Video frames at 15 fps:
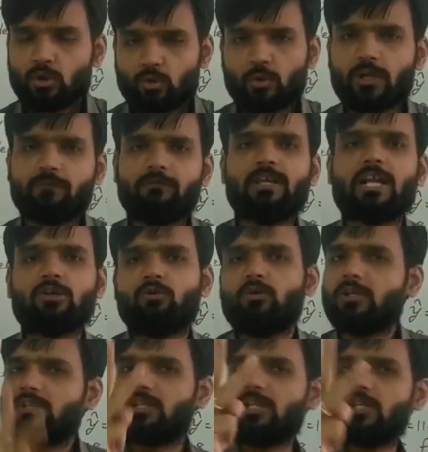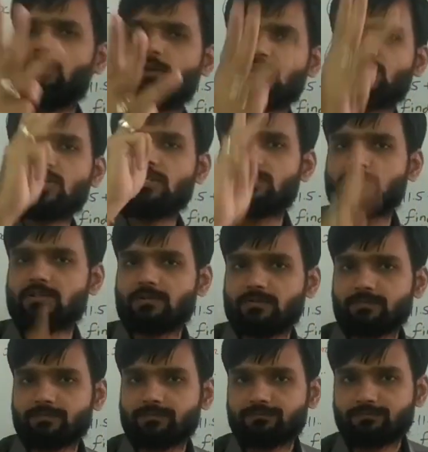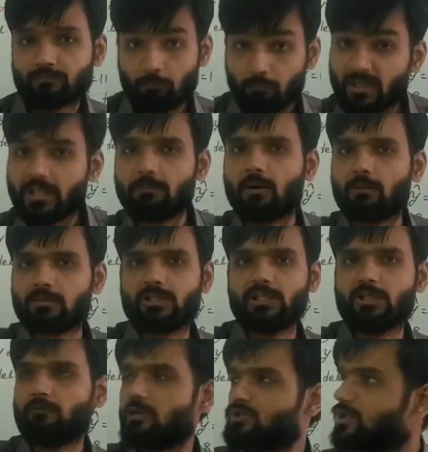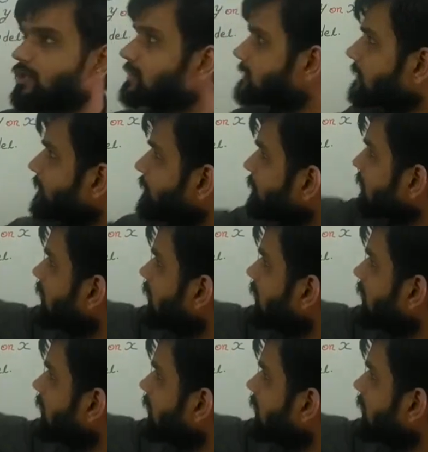Today we are doing 3 questions, minimum 3 questions.